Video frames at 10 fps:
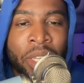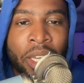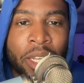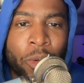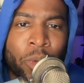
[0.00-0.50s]

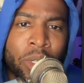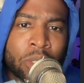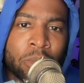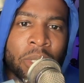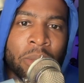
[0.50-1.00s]
In the winter,
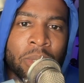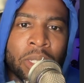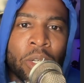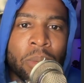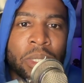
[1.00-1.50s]
sometimes it can
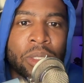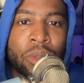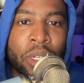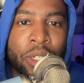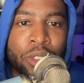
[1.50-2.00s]
go up to
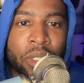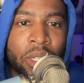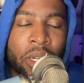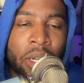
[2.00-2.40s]
200.